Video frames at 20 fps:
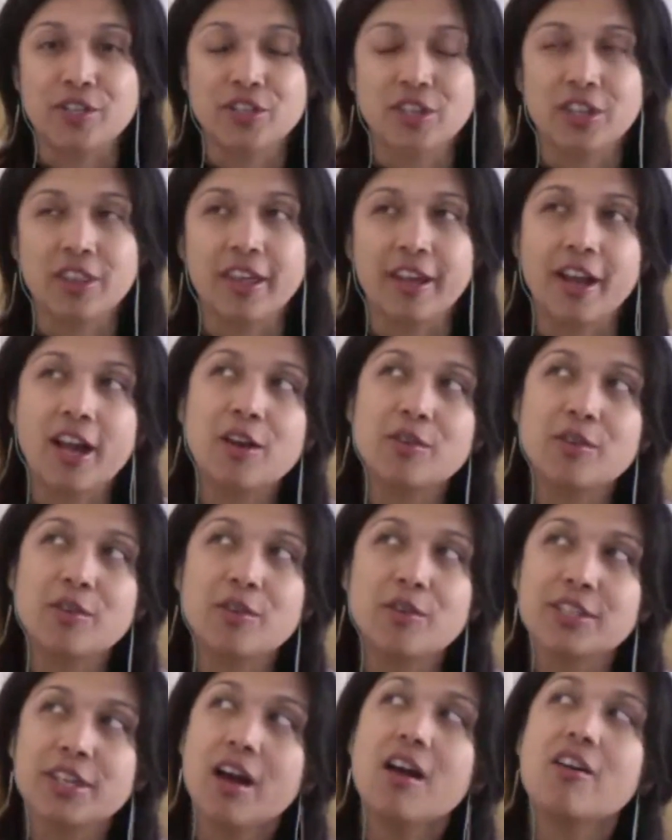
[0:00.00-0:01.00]
Like, I was
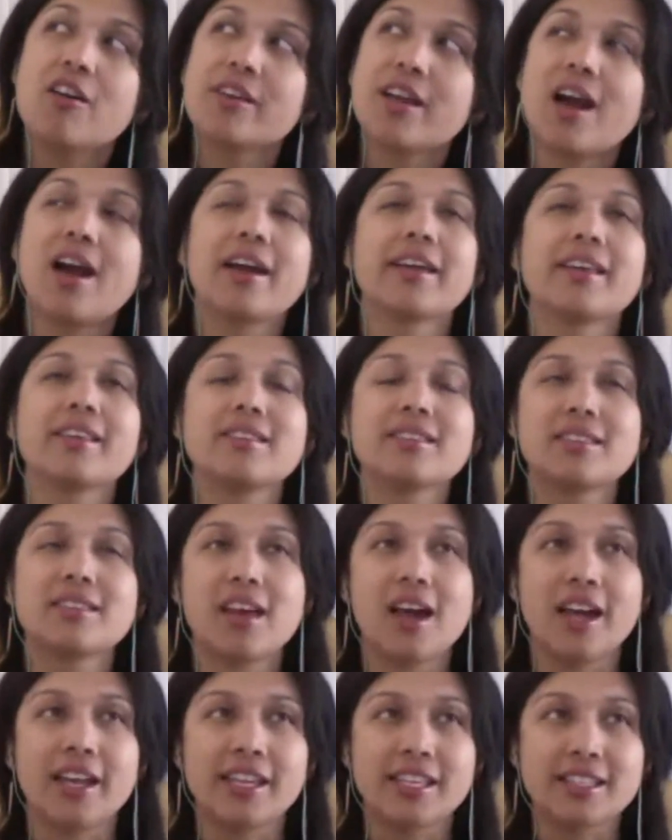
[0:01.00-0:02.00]
like, oh yeah,
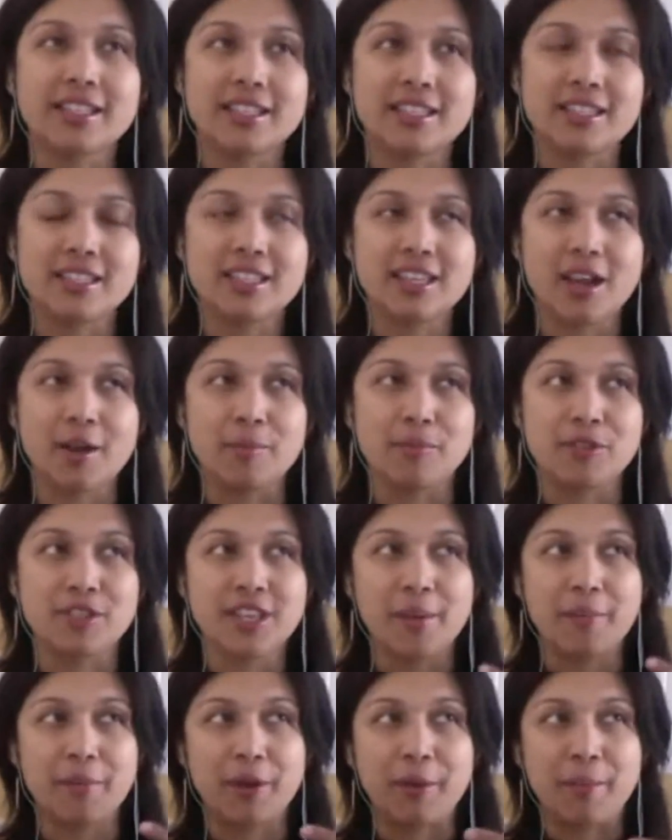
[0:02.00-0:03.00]
I'm
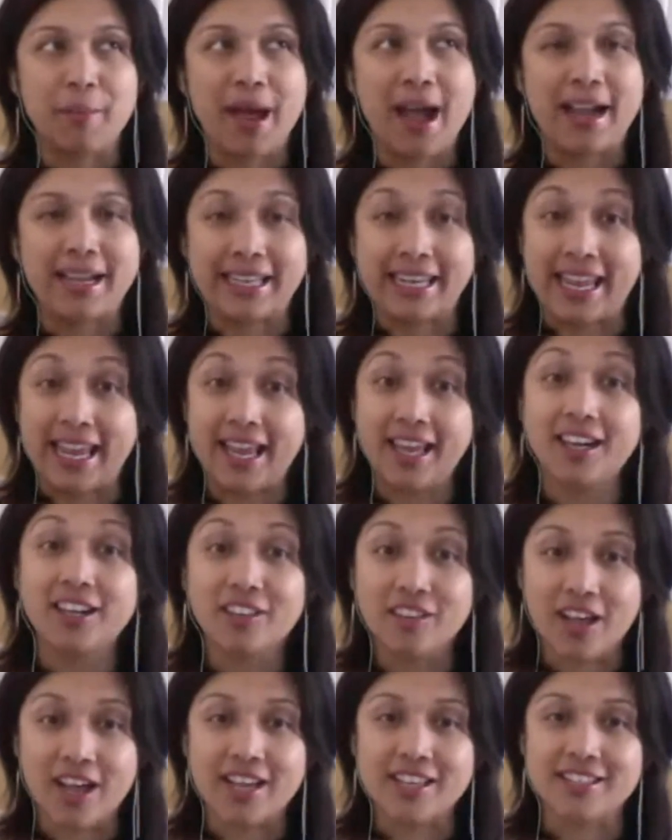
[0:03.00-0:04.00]
stepping back and
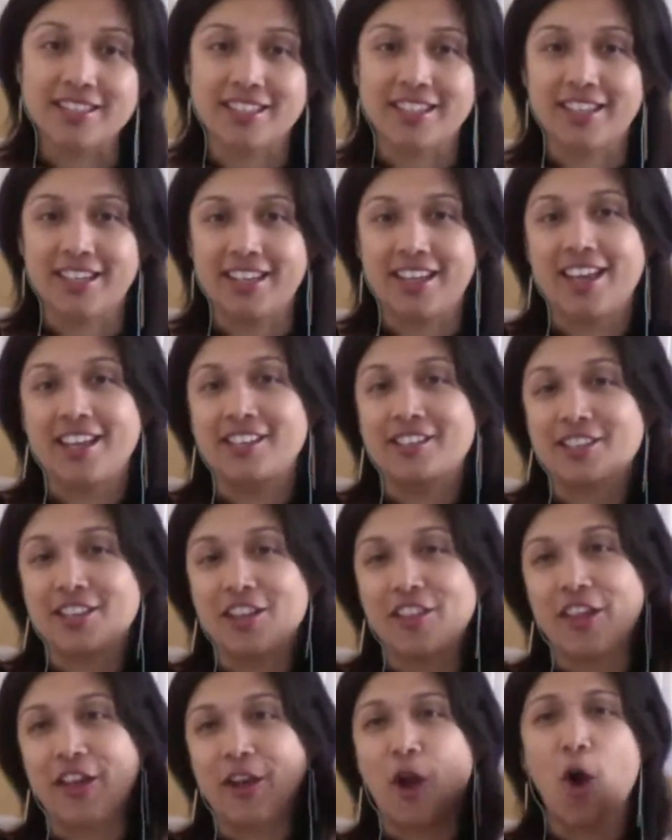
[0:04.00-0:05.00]
analyzing. And it's not
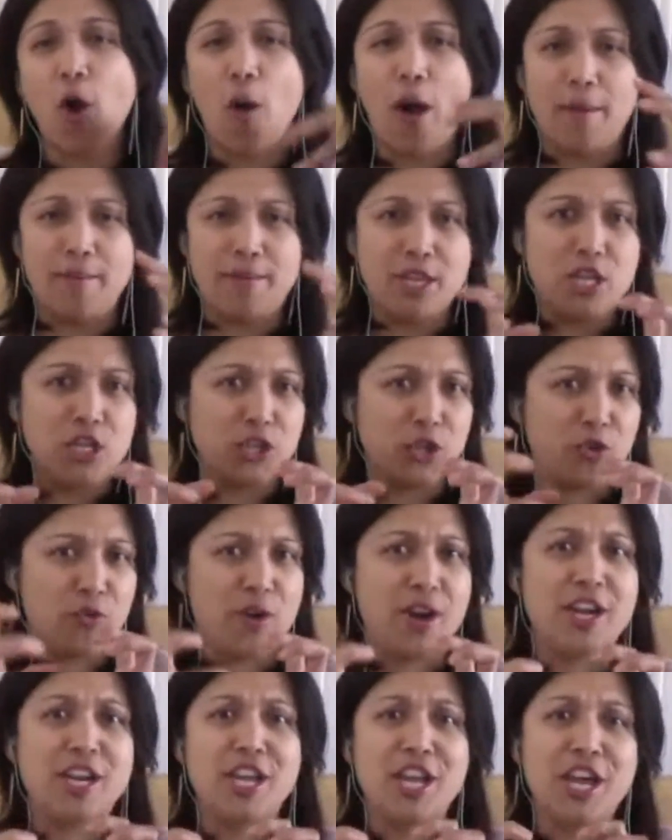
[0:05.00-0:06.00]
like, oh, I'm
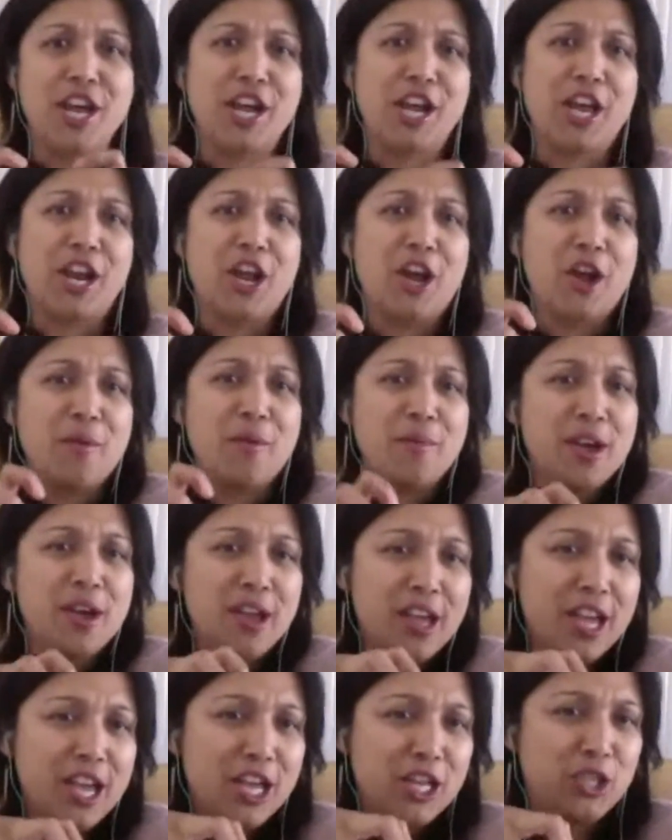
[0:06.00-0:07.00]
integrating and I'm
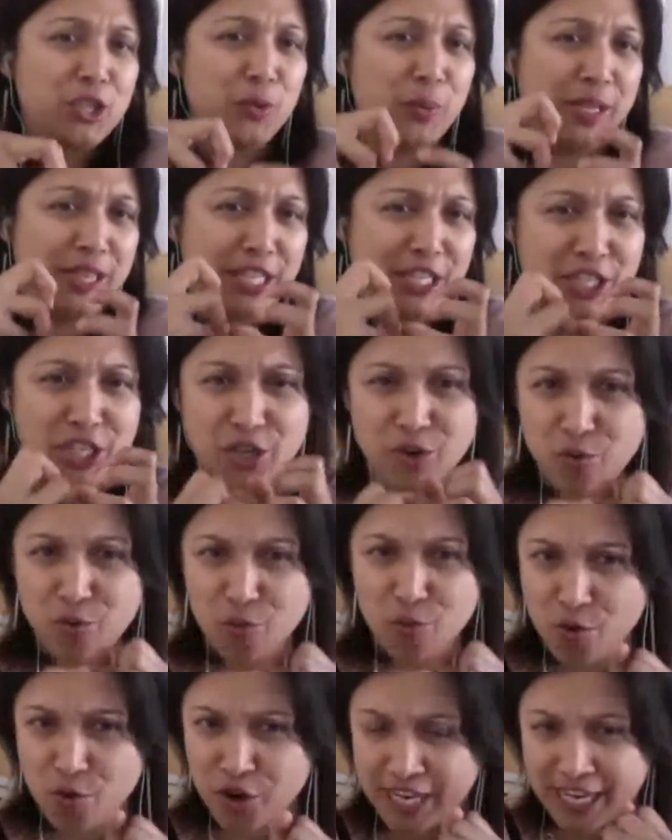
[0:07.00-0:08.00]
doing these inner
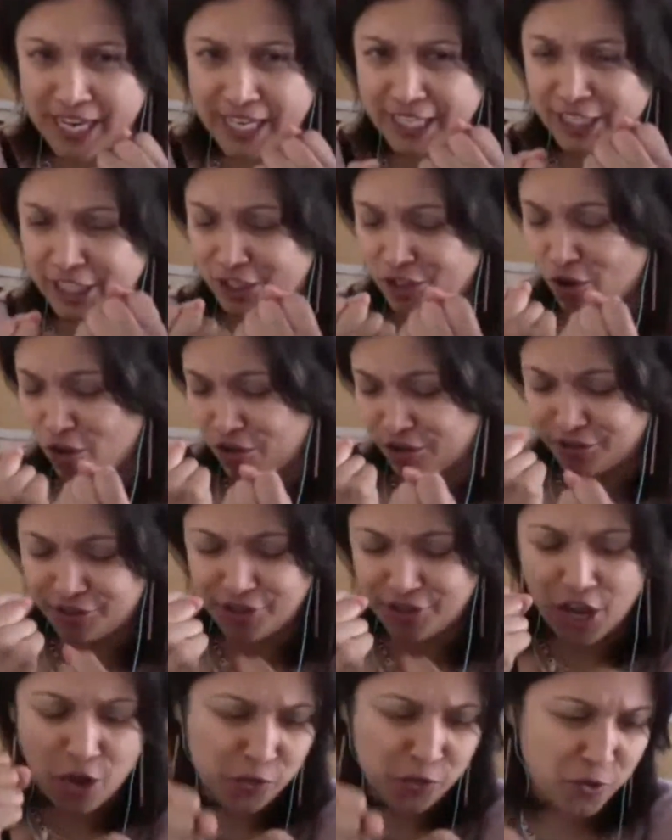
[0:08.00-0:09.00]
workings. It's all this
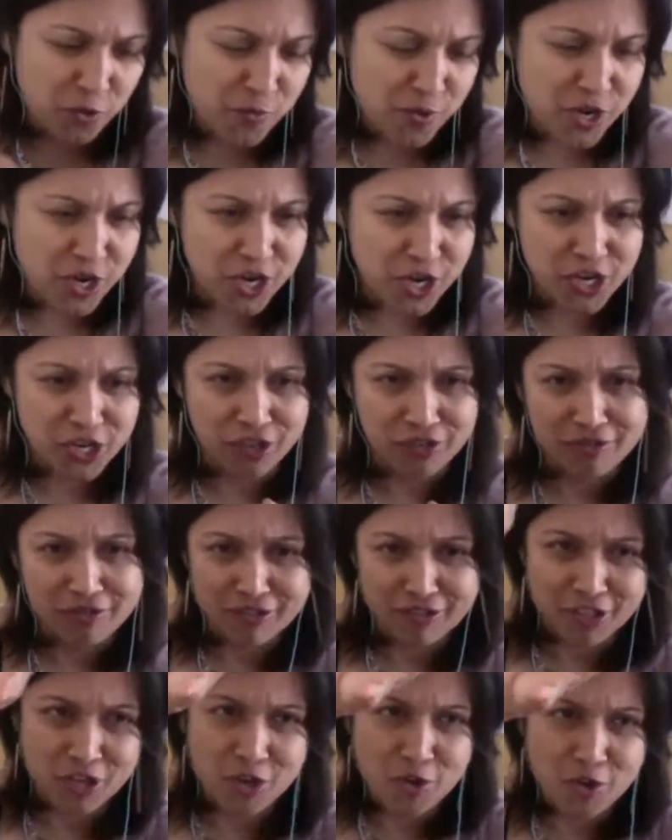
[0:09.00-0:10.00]
alchemy and, you
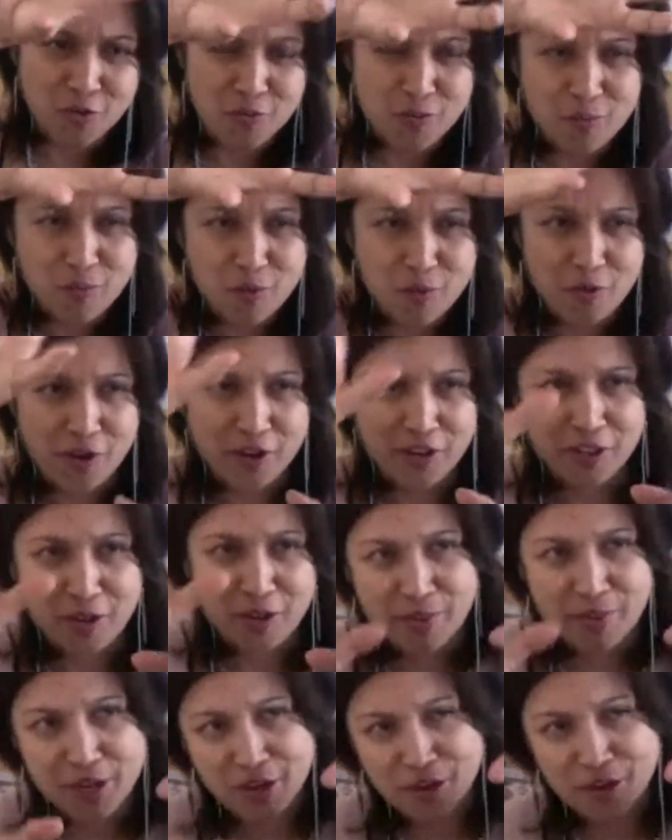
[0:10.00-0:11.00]
know, pouring the
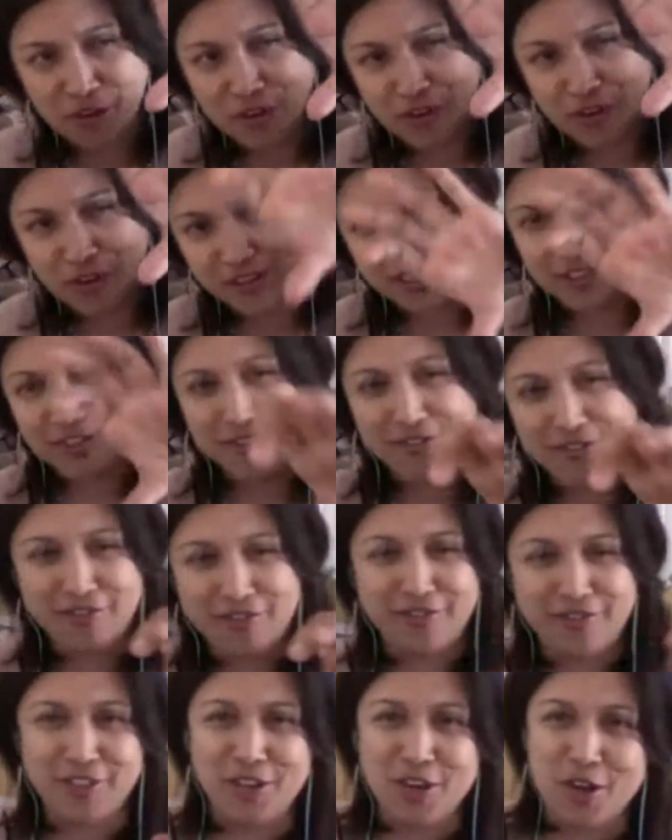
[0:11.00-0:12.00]
beakers of,
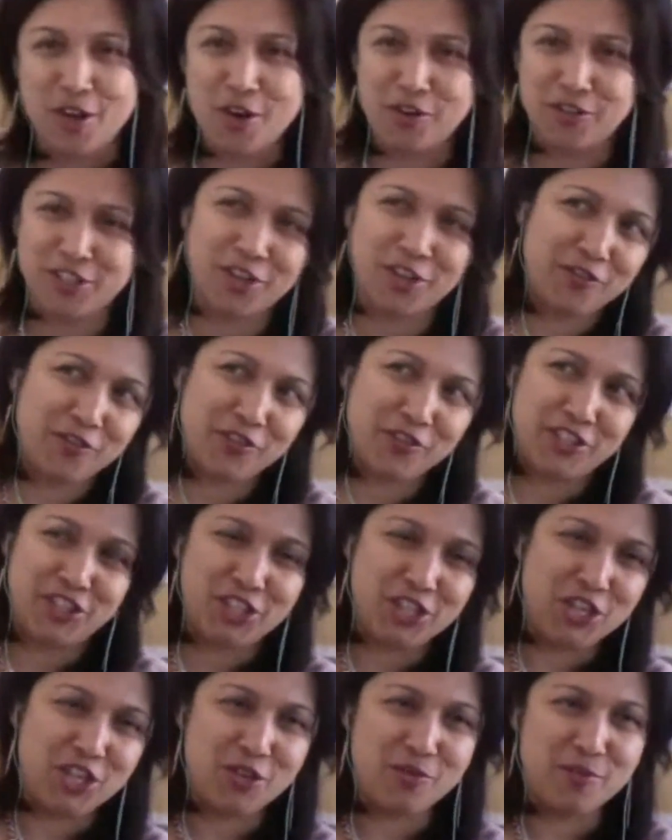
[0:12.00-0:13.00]
you know,
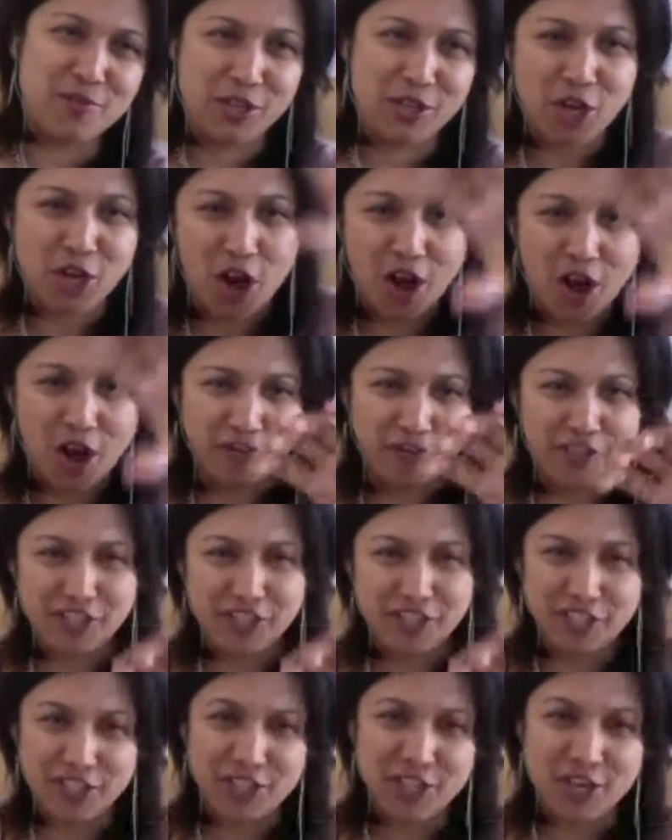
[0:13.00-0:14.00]
self-esteem and confidence,
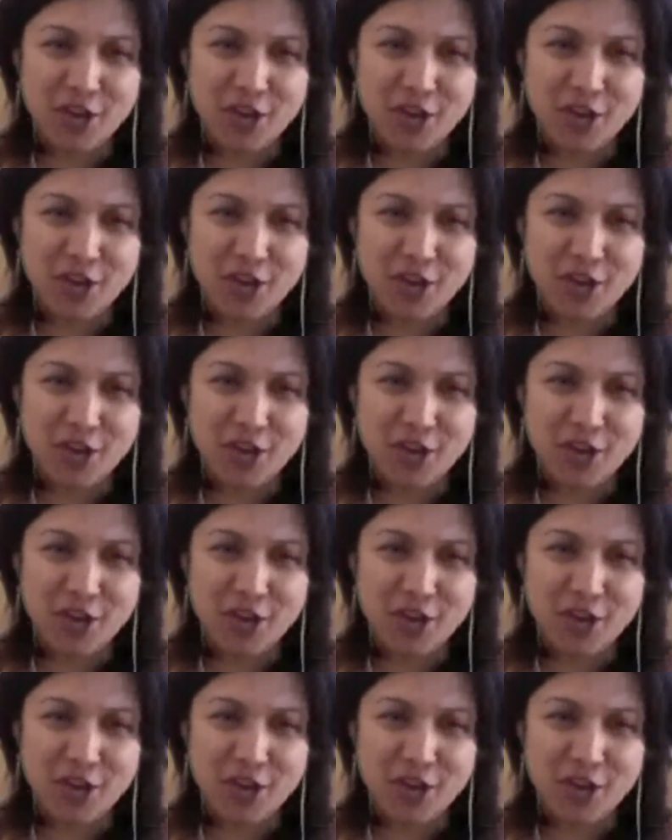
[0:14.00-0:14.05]
you know,